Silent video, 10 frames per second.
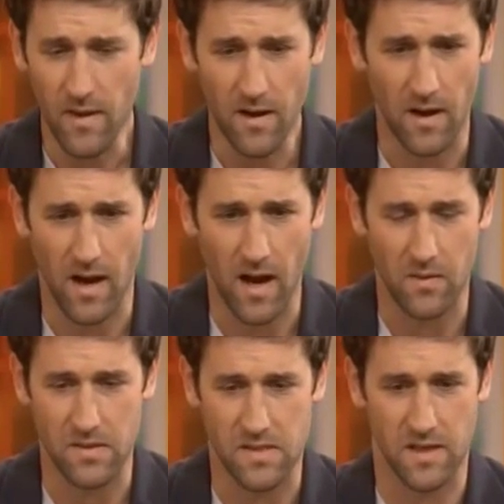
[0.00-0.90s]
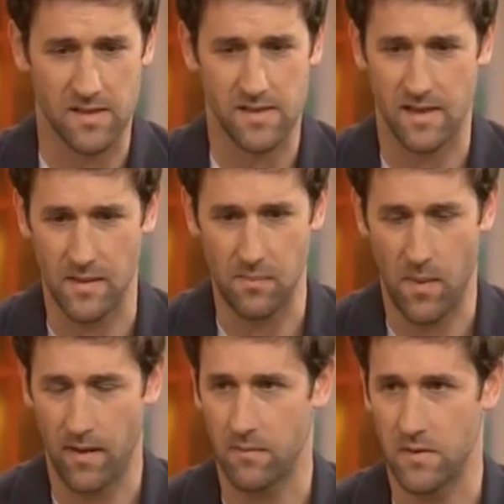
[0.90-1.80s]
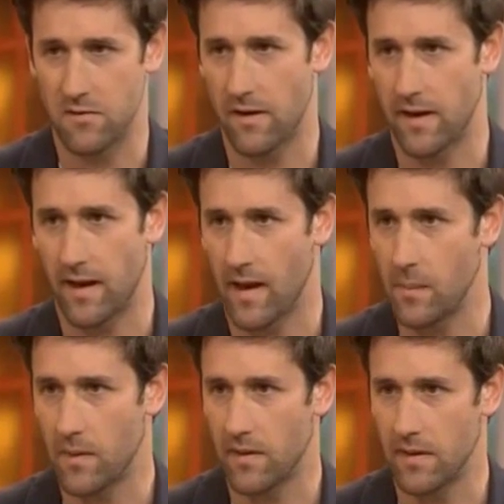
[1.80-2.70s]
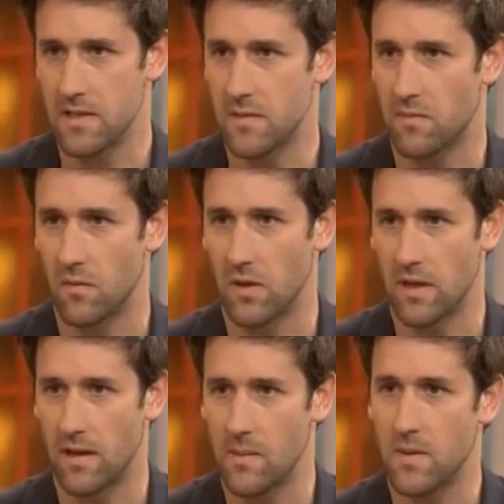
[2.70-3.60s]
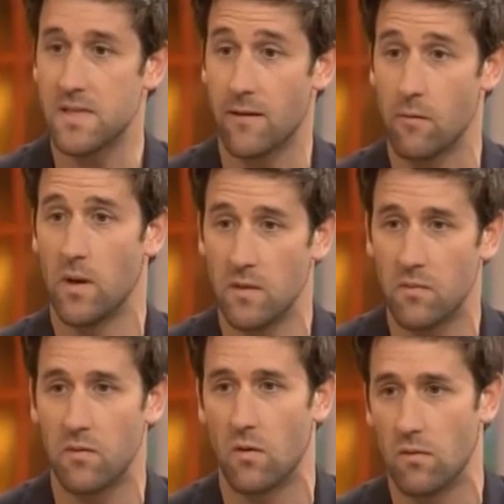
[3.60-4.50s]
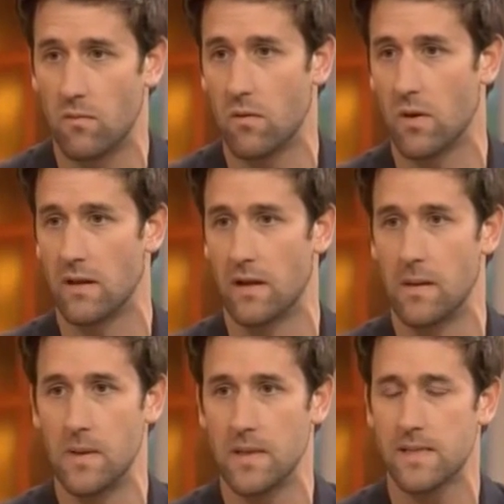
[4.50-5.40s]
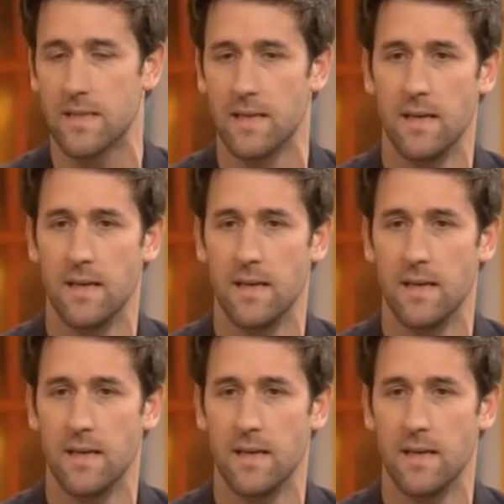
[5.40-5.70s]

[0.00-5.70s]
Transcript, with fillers: uh, I was just uh, back from a training camp, I think, just before the Olympics, seven months before, before London Olympics.